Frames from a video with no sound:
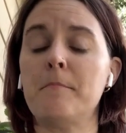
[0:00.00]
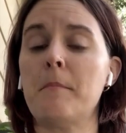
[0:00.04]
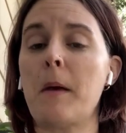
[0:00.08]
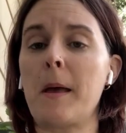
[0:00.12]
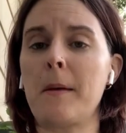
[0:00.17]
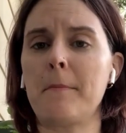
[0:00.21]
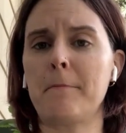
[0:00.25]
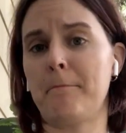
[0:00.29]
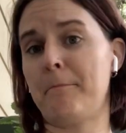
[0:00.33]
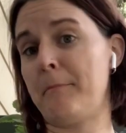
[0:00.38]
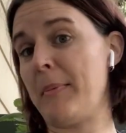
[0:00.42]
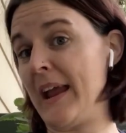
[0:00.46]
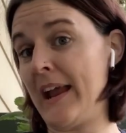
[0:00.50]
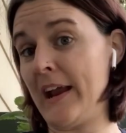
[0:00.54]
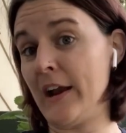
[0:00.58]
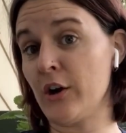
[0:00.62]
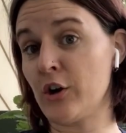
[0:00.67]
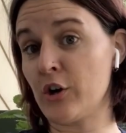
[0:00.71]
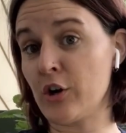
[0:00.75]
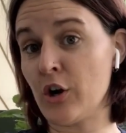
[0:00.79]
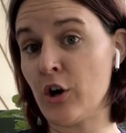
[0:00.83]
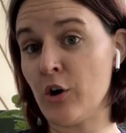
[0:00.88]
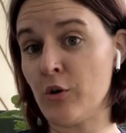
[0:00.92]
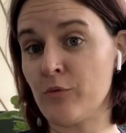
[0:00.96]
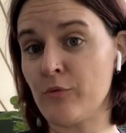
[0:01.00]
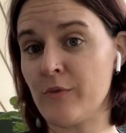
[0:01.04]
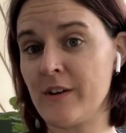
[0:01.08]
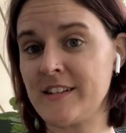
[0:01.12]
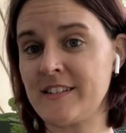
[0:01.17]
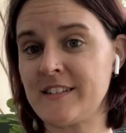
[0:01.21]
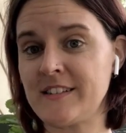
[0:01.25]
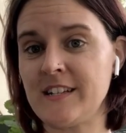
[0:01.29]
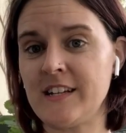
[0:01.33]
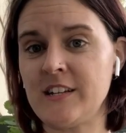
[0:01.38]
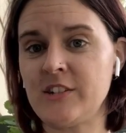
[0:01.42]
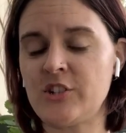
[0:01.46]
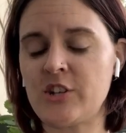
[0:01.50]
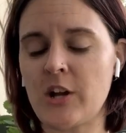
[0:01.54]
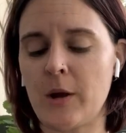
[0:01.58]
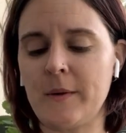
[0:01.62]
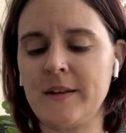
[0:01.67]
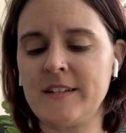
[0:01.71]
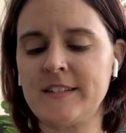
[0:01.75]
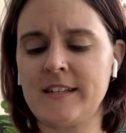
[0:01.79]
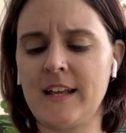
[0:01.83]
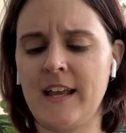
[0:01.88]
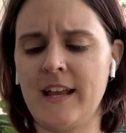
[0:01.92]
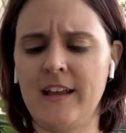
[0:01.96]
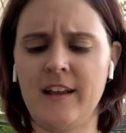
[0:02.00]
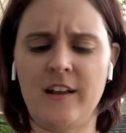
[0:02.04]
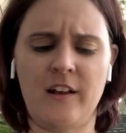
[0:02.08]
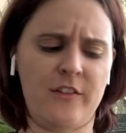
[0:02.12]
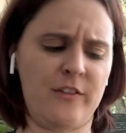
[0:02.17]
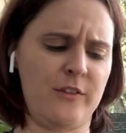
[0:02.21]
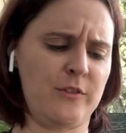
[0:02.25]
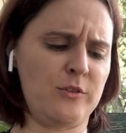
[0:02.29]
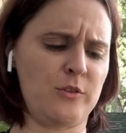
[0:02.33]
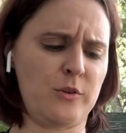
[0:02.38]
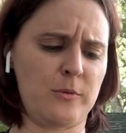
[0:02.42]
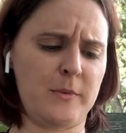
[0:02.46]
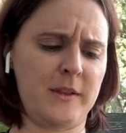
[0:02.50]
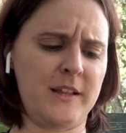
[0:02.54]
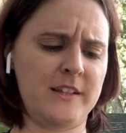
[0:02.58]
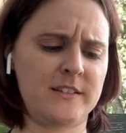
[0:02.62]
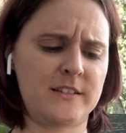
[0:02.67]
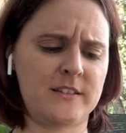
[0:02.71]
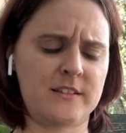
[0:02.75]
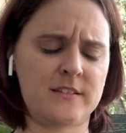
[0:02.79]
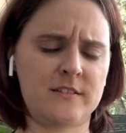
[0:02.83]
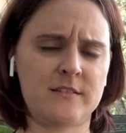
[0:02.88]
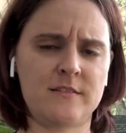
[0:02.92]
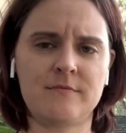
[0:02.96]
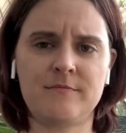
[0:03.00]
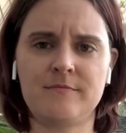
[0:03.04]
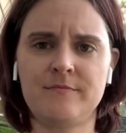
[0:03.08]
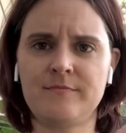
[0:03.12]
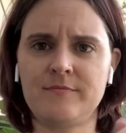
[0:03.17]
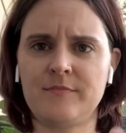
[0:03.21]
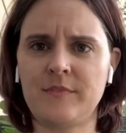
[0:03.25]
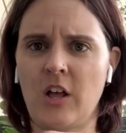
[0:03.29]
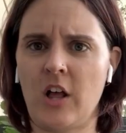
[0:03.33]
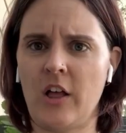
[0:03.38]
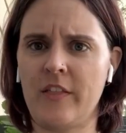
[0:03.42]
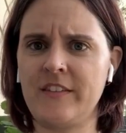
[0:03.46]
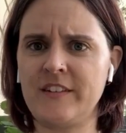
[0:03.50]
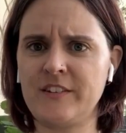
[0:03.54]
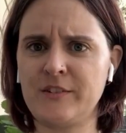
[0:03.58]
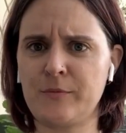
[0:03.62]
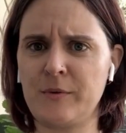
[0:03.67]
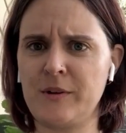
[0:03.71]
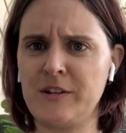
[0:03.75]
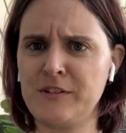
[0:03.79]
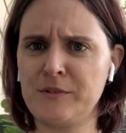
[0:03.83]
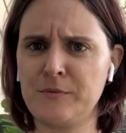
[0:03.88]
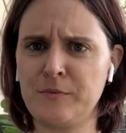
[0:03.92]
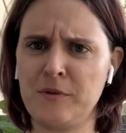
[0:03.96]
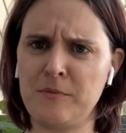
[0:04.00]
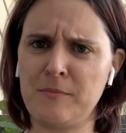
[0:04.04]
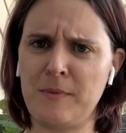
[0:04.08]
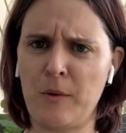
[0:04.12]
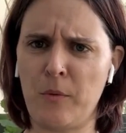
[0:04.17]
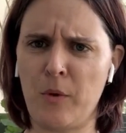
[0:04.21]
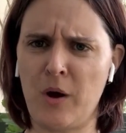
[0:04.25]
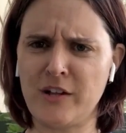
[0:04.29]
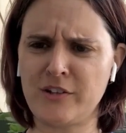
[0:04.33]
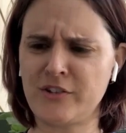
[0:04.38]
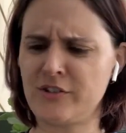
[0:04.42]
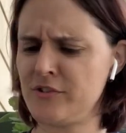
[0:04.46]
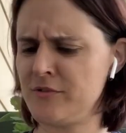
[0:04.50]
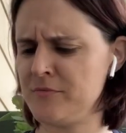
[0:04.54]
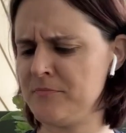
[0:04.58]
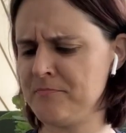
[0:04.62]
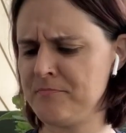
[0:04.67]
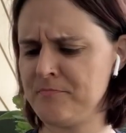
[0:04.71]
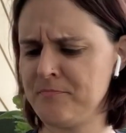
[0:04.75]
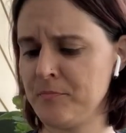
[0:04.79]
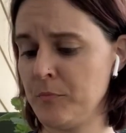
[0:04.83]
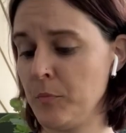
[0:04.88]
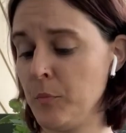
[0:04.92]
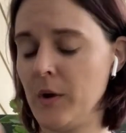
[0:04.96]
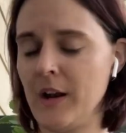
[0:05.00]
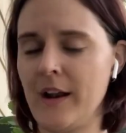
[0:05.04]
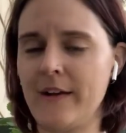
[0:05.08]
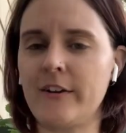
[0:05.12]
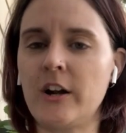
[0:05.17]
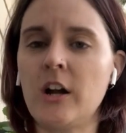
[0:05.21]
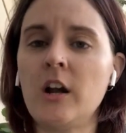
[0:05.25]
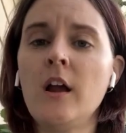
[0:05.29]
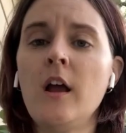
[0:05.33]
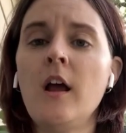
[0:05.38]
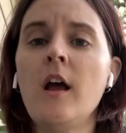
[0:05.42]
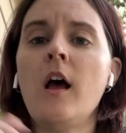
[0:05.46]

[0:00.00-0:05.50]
am bare-wristed, shall we say, although normally it's on this wrist with my watch, whatever.